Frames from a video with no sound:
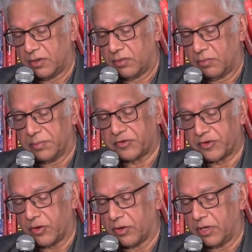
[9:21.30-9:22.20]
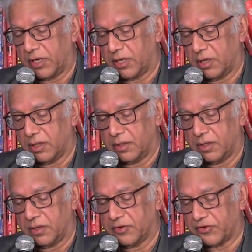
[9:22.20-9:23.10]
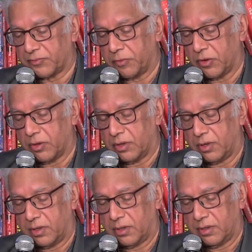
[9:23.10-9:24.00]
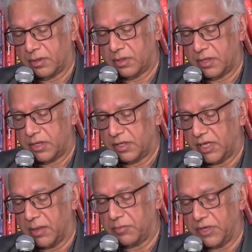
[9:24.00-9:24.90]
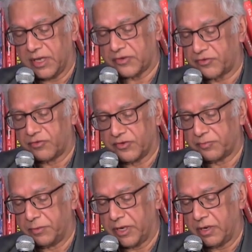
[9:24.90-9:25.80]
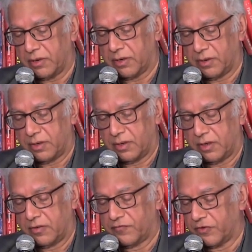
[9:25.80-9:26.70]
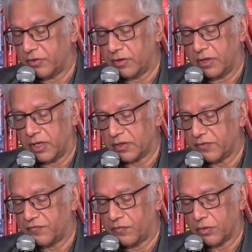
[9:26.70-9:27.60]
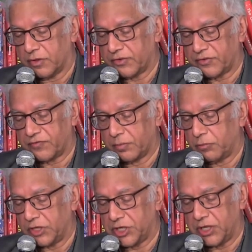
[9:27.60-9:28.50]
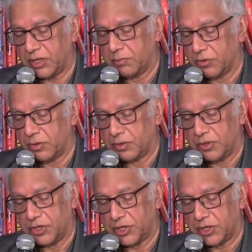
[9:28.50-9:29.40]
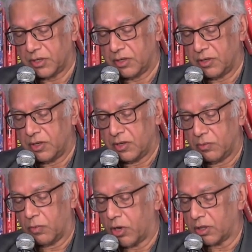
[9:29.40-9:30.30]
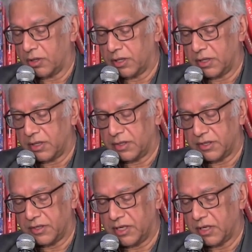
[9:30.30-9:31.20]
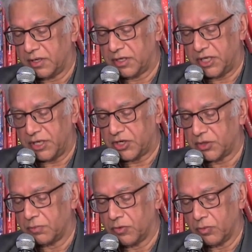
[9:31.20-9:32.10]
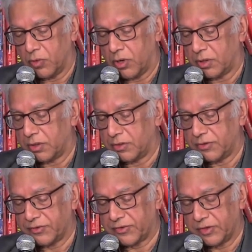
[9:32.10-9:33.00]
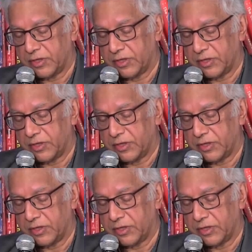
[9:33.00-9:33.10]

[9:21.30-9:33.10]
whipsawing inland to spawn, the ambidextrous bear, furred like the forest from which he emerged, waddling into the unteachable waters